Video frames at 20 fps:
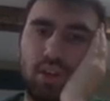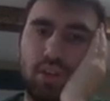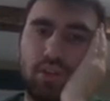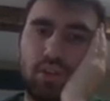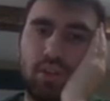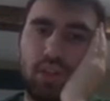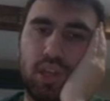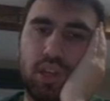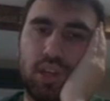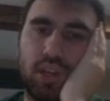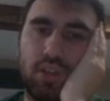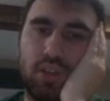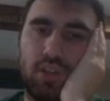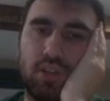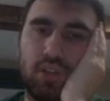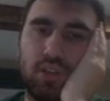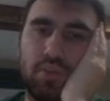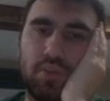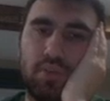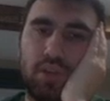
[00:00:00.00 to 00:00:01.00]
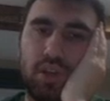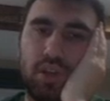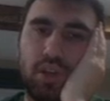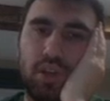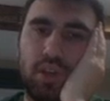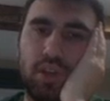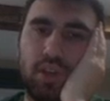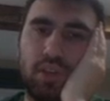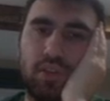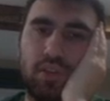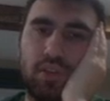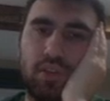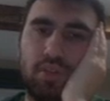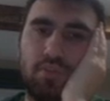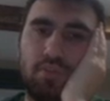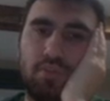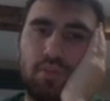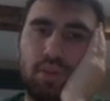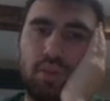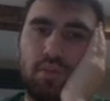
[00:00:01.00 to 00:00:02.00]
So I think I should just play the
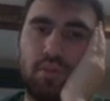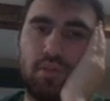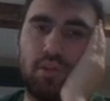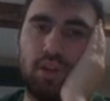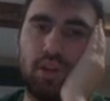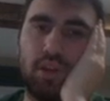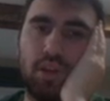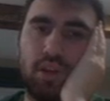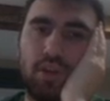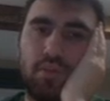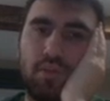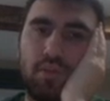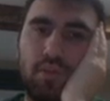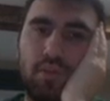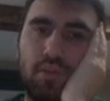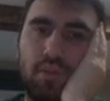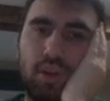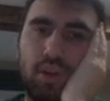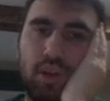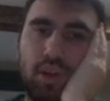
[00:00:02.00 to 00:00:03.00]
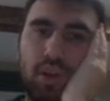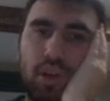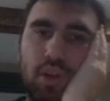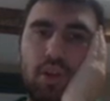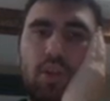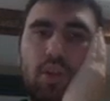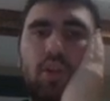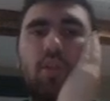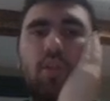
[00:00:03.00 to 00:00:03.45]
simple rook f3 and go